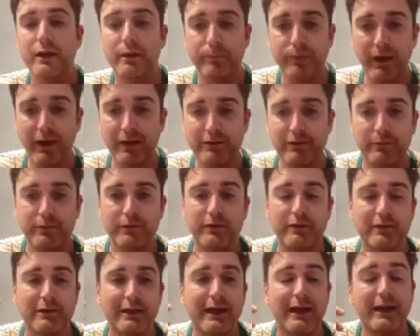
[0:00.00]
pass them to
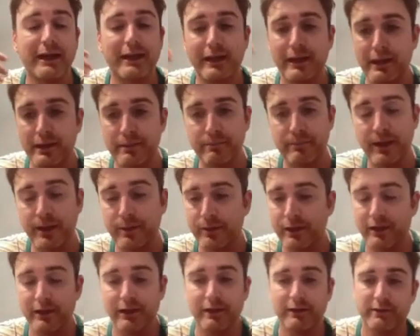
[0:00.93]
Slack, and then
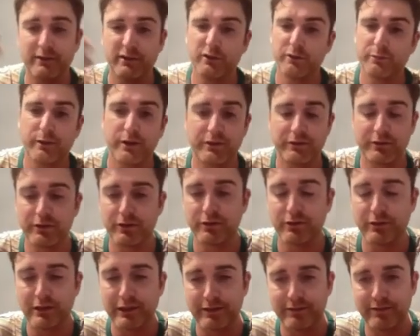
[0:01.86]
maybe like salesperson
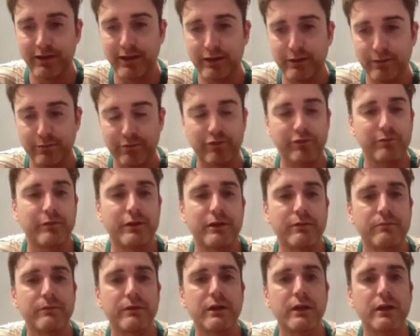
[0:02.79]
could like take them from there.